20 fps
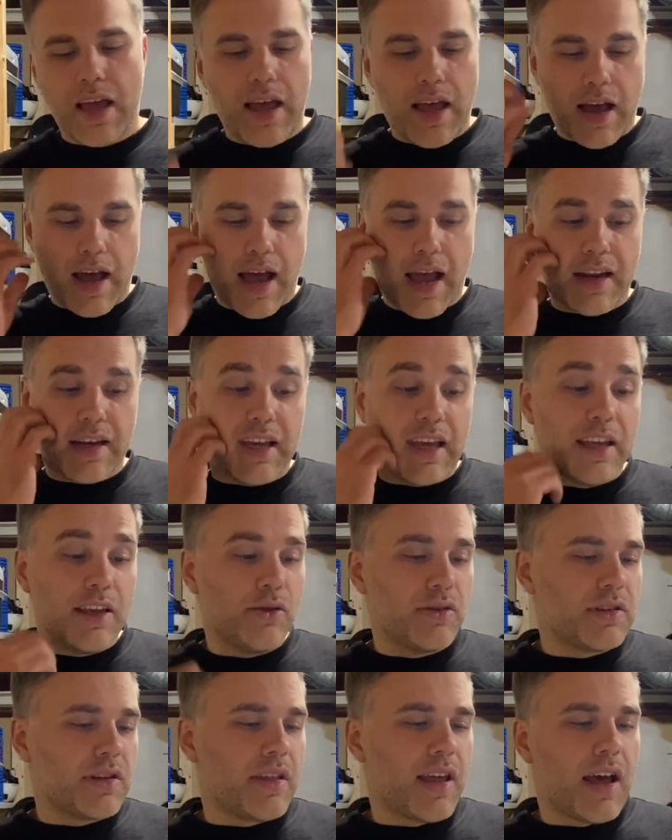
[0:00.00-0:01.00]
I had to get
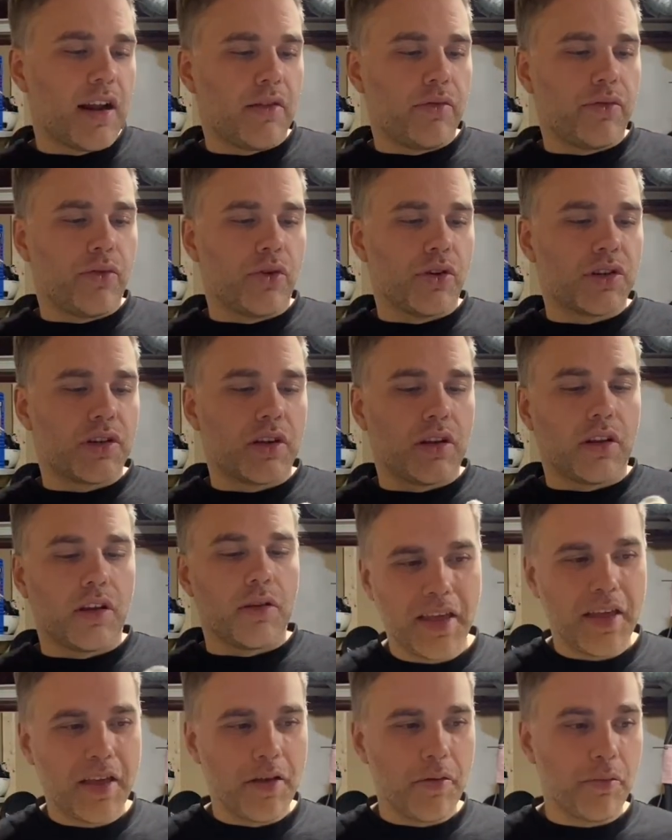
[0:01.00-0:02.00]
used to that,
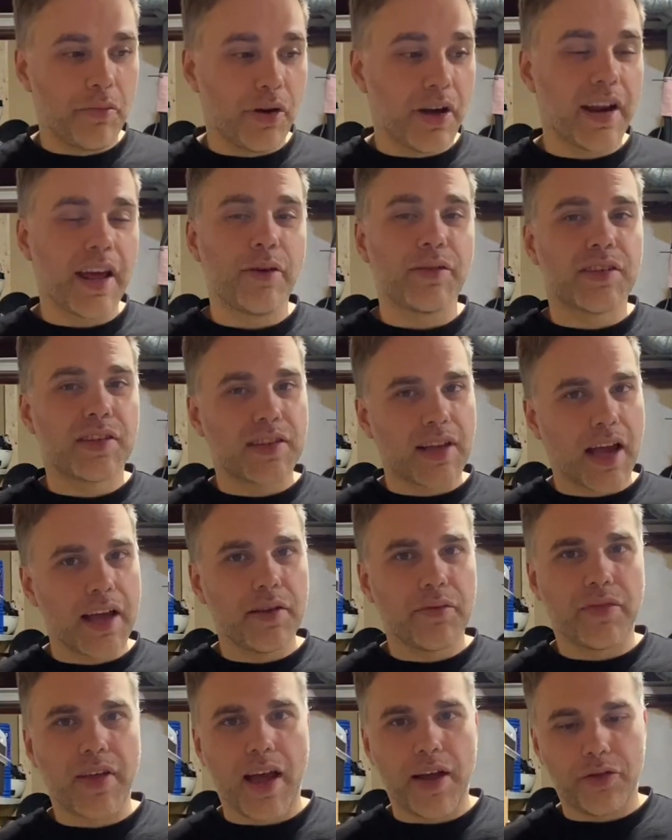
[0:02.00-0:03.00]
unfortunately. But outside
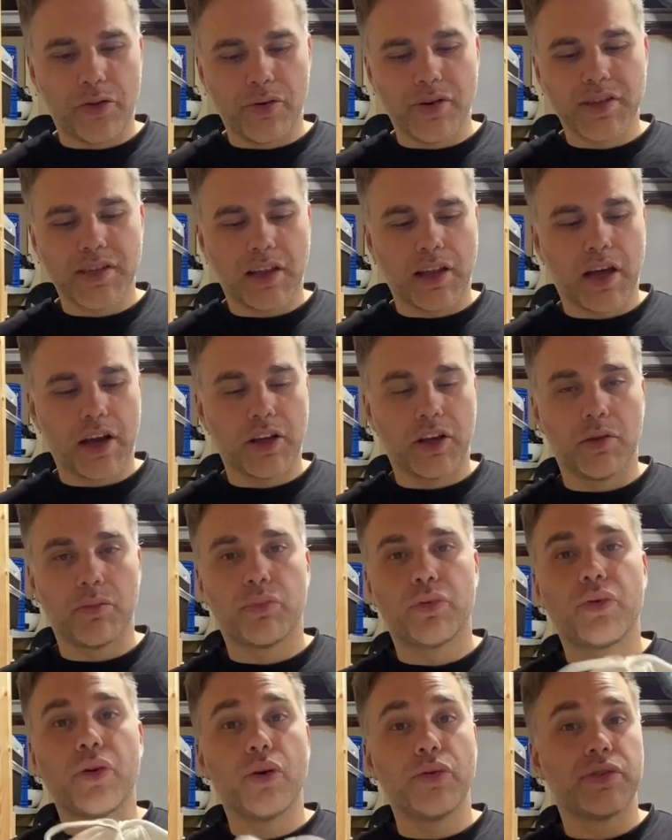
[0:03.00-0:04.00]
of that, there is a lot of good
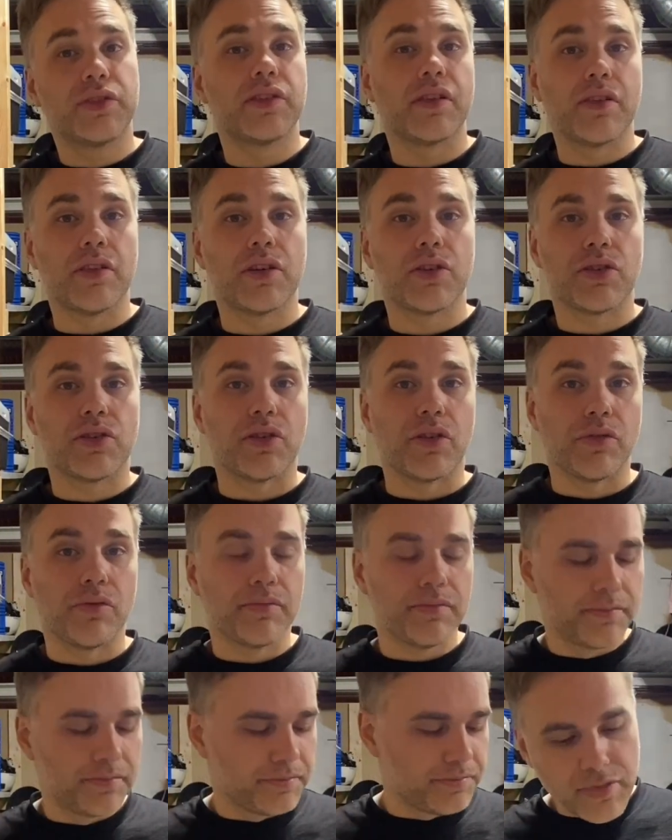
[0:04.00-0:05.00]
pros to this shoe.
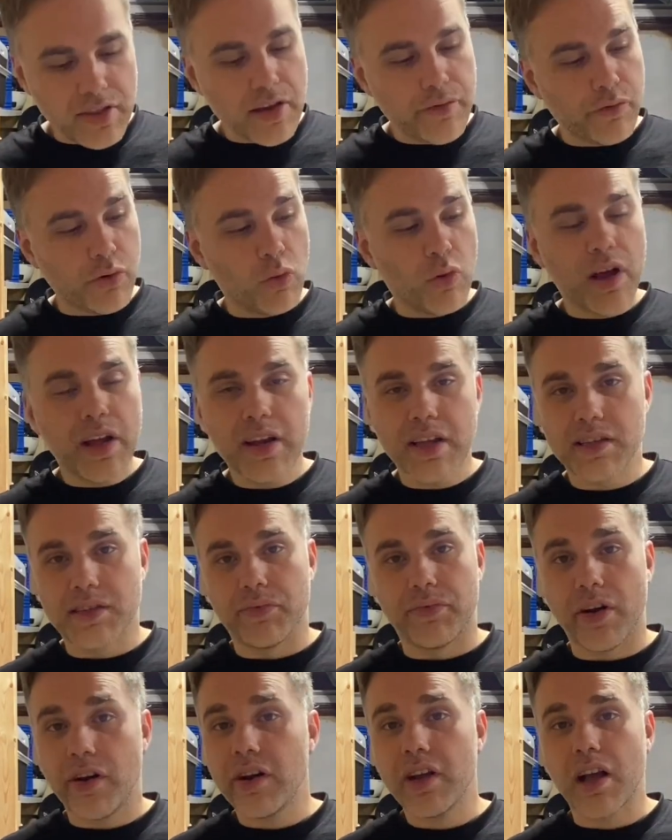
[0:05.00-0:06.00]
For one, it's
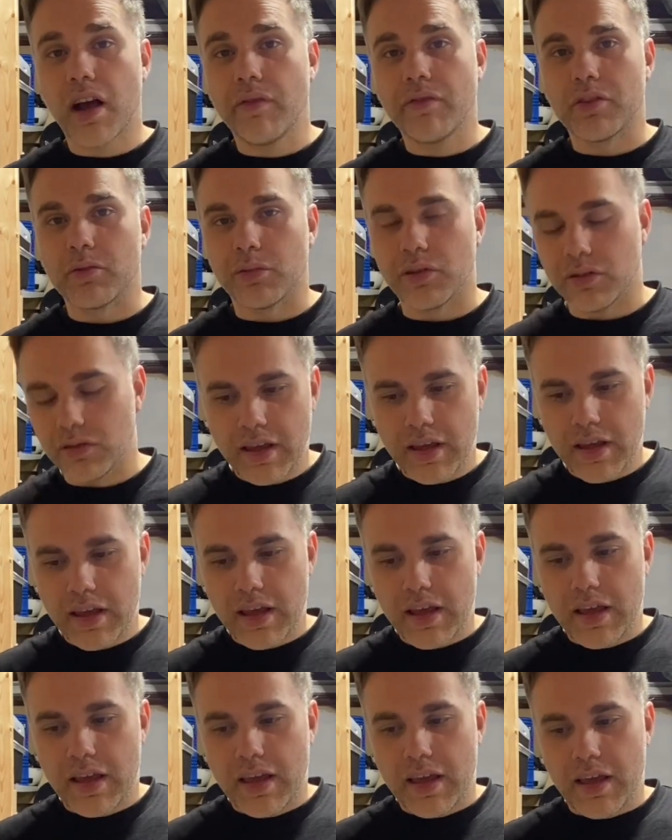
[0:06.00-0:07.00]
very comfortable.
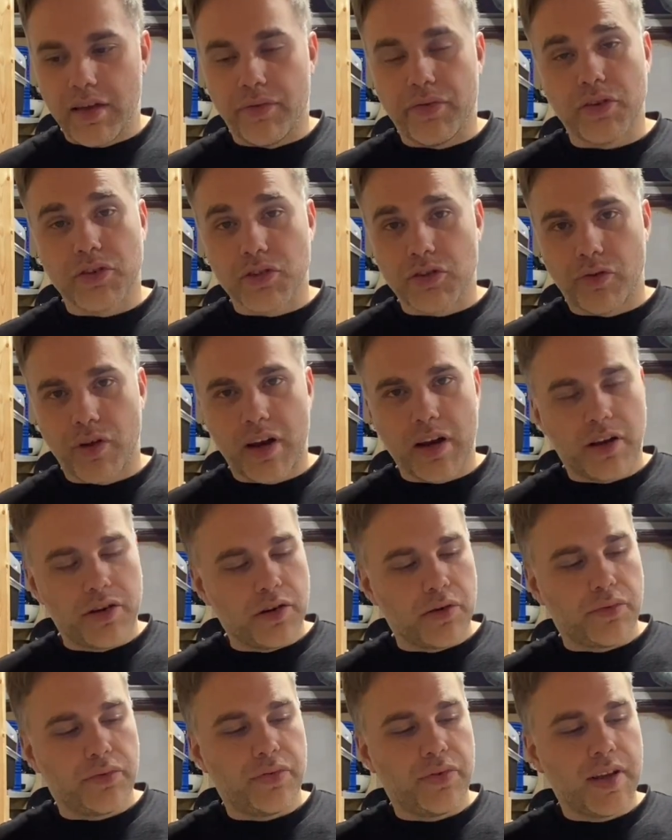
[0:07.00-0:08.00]
It feels great on
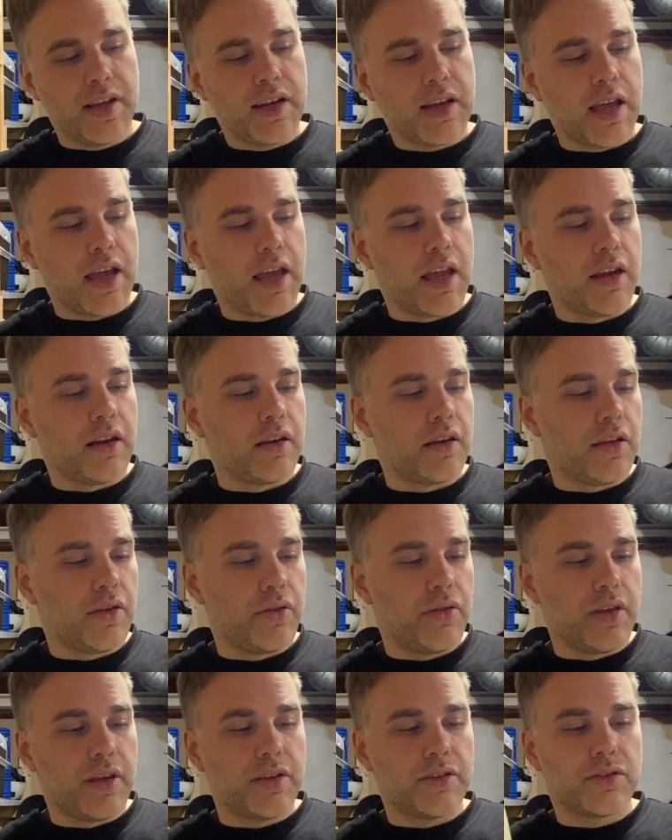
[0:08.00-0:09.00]
your feet, and
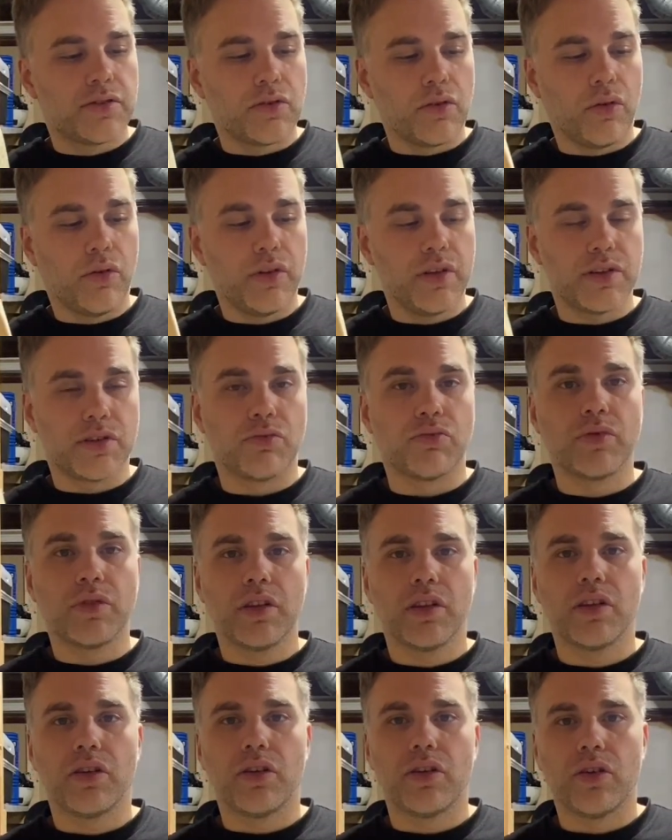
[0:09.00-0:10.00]
the sole is
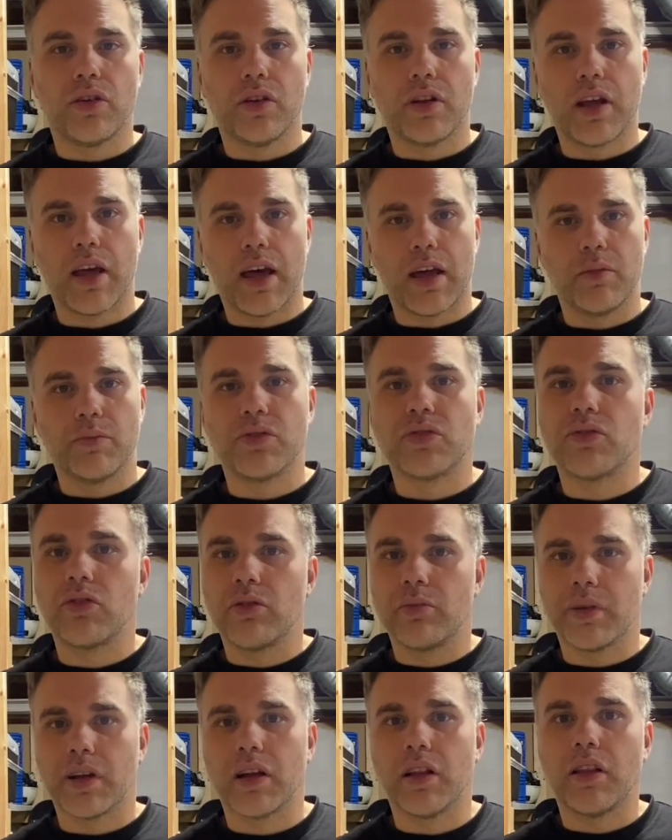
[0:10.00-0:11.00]
really good at
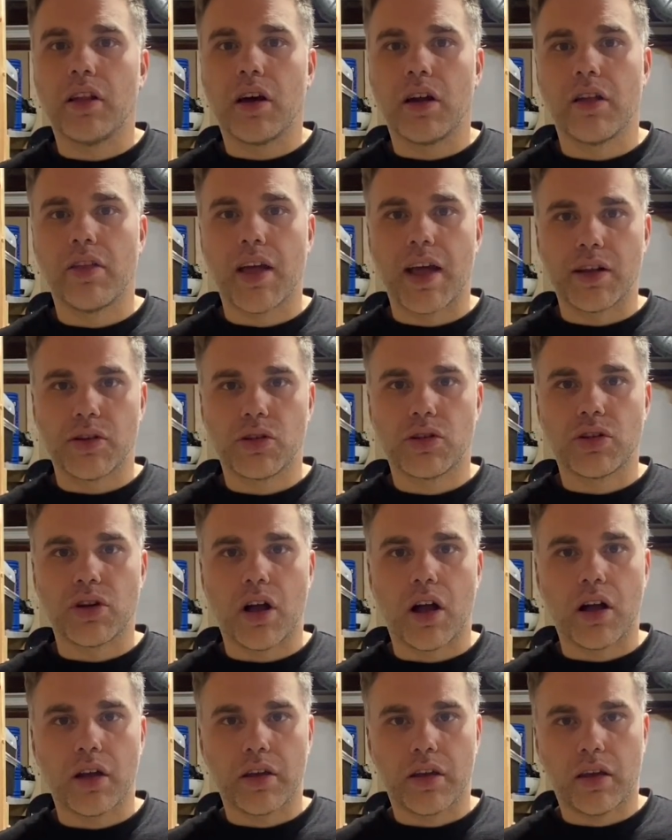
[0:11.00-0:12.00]
absorbing a lot of that
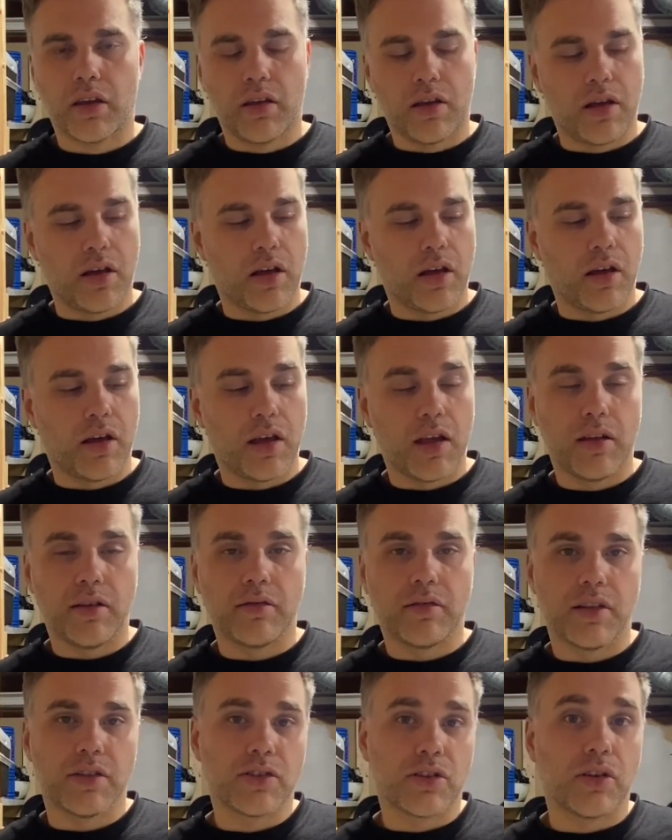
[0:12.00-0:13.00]
shock, and
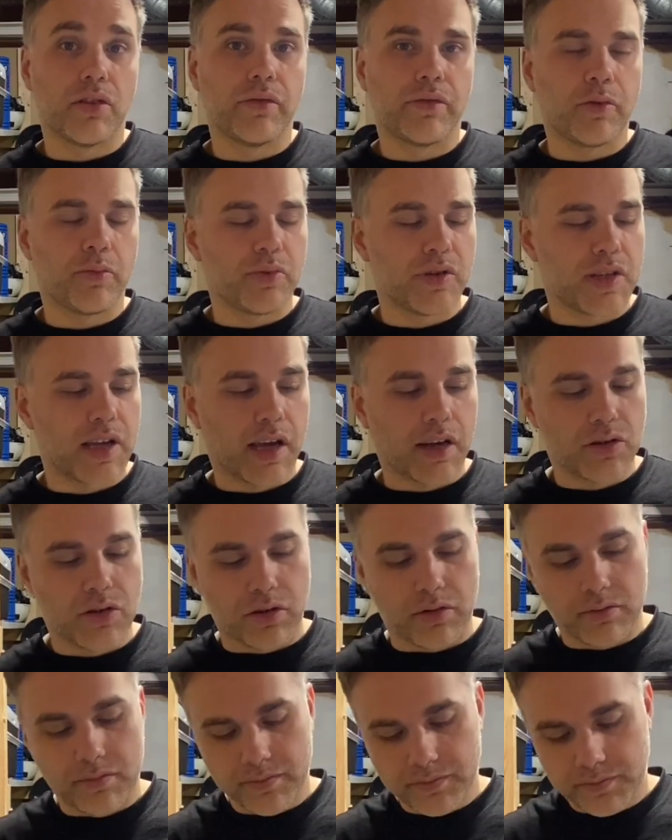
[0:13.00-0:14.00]
it's good for protection.